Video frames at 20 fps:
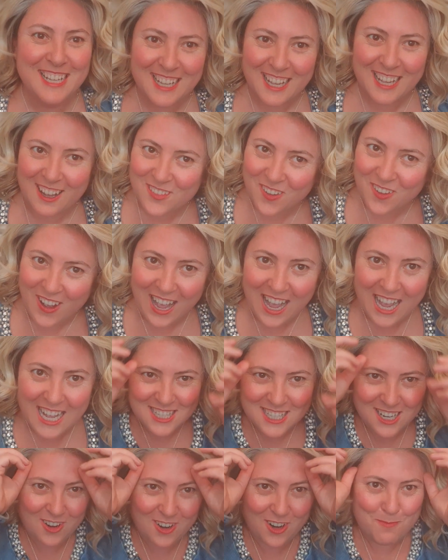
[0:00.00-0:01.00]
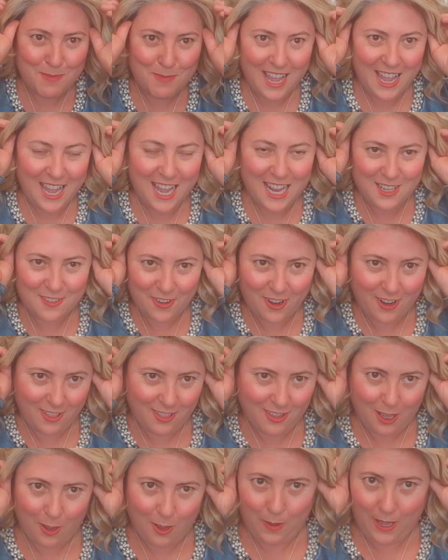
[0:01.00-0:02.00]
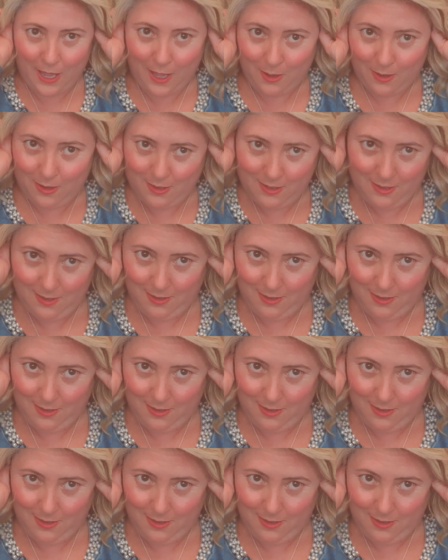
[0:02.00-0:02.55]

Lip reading: I've not had her on my head for a little while.